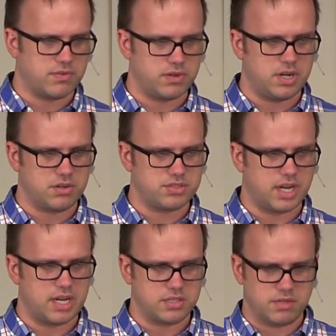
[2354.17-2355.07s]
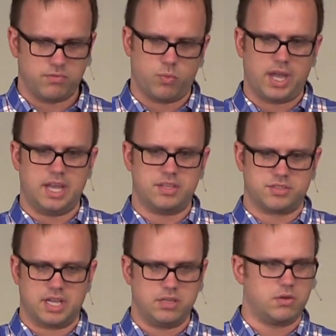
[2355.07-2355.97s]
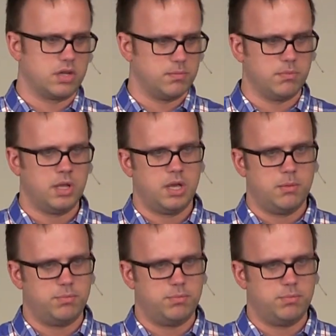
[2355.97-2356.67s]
different understandings of ways that you can